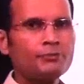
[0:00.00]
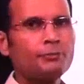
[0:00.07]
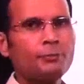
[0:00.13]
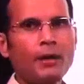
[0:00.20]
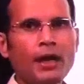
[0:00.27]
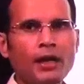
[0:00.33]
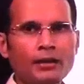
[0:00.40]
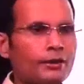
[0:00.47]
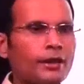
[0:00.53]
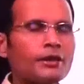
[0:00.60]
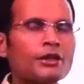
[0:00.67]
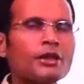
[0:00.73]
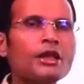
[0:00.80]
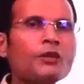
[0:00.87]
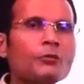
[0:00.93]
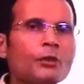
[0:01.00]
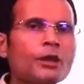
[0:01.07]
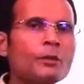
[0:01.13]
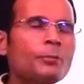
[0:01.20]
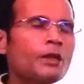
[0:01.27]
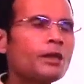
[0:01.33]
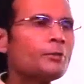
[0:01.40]
part, that
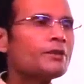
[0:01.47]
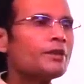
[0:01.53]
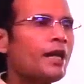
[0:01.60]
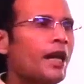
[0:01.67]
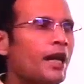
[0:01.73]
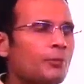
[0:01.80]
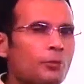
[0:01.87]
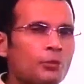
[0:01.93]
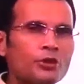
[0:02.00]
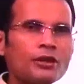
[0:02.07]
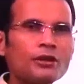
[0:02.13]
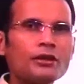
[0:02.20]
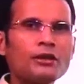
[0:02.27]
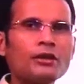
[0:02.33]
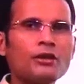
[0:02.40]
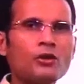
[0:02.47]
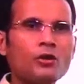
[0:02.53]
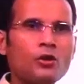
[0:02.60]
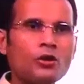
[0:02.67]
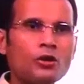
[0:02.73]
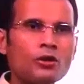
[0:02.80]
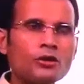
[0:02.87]
equilibrium is a hypothetical
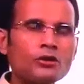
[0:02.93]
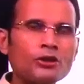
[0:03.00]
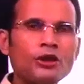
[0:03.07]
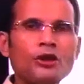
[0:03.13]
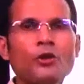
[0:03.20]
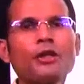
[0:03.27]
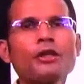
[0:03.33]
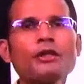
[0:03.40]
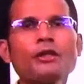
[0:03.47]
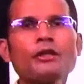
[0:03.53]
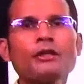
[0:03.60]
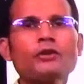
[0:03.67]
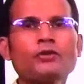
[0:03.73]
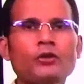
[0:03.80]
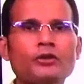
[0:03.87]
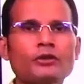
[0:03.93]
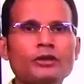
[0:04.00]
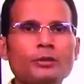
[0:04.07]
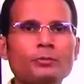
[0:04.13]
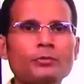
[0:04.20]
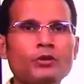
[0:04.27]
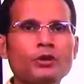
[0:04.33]
or theoretical
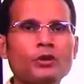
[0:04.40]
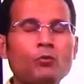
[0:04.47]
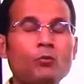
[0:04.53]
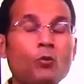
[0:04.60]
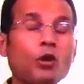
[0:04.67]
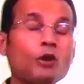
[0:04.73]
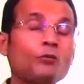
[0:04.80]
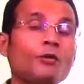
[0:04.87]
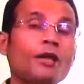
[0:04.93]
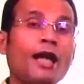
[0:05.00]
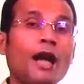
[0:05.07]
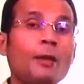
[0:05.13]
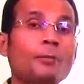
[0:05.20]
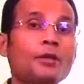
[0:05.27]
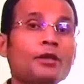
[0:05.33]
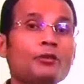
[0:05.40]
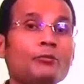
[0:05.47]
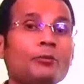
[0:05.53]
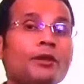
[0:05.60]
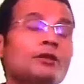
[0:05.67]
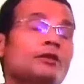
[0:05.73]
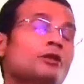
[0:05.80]
concept. What will happen
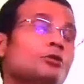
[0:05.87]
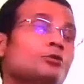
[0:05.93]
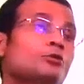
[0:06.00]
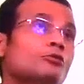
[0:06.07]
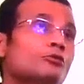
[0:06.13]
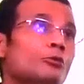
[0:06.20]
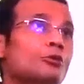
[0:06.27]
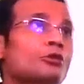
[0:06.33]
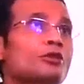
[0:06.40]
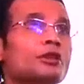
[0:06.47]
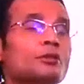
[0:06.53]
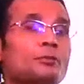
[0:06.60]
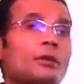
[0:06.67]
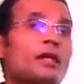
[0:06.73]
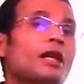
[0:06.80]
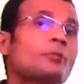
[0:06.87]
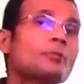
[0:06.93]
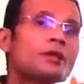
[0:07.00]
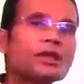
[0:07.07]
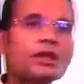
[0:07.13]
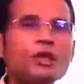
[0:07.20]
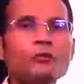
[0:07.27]
when the two forces become
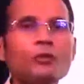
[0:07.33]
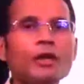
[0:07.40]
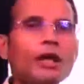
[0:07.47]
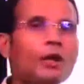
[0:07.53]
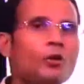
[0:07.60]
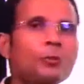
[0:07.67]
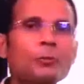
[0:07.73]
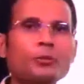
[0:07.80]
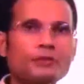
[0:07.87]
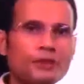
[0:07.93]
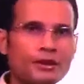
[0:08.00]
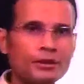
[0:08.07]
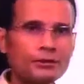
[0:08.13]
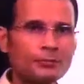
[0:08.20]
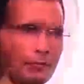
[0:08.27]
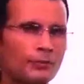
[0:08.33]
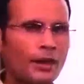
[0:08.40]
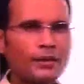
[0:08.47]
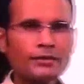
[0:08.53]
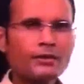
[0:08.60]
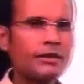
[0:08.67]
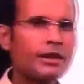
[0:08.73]
equal and opposite? That's a